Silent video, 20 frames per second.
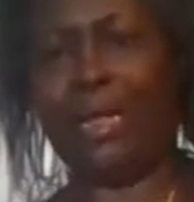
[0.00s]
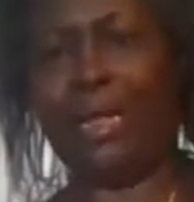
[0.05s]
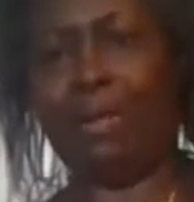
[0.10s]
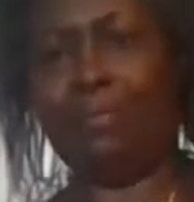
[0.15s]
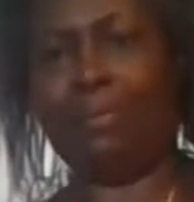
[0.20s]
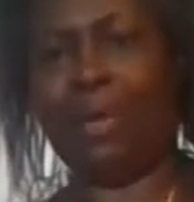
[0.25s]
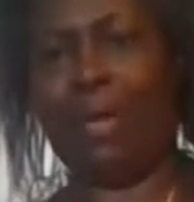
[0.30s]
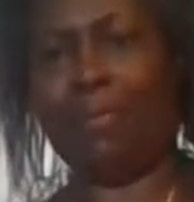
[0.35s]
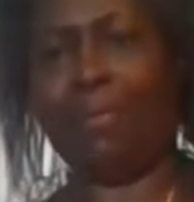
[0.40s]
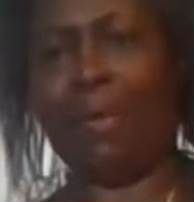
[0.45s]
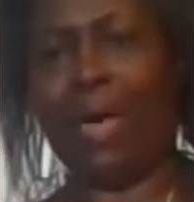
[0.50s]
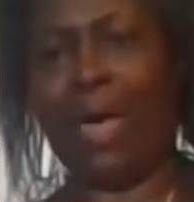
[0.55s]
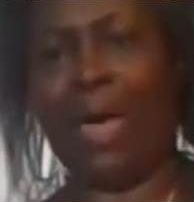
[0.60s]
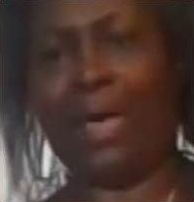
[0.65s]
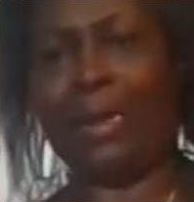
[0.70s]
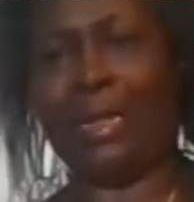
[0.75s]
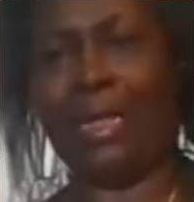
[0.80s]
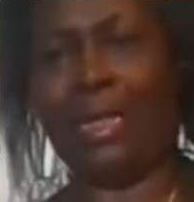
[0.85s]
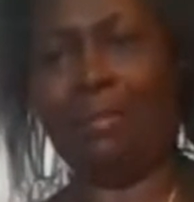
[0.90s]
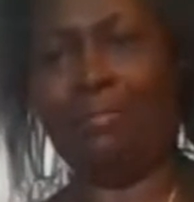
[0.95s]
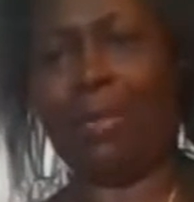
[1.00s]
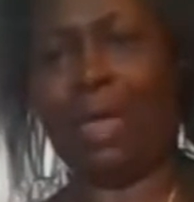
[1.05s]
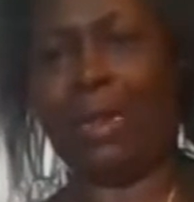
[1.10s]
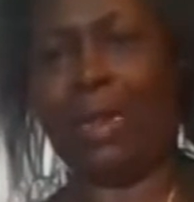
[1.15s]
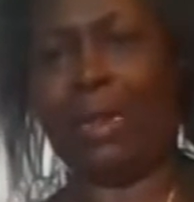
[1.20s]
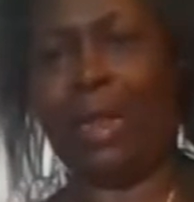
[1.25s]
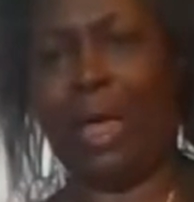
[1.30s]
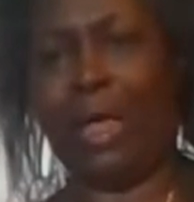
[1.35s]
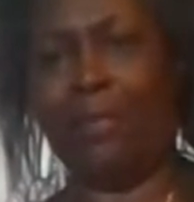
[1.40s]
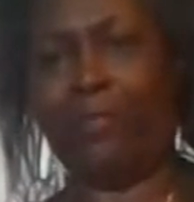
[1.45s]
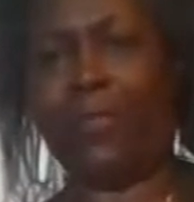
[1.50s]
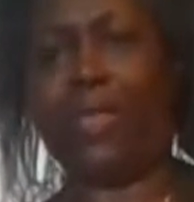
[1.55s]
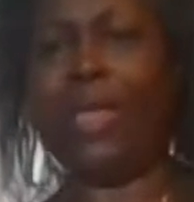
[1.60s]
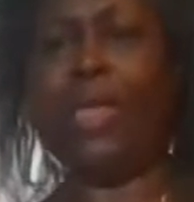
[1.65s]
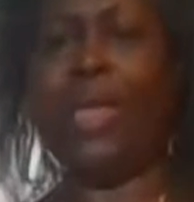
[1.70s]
in my mind, in my life.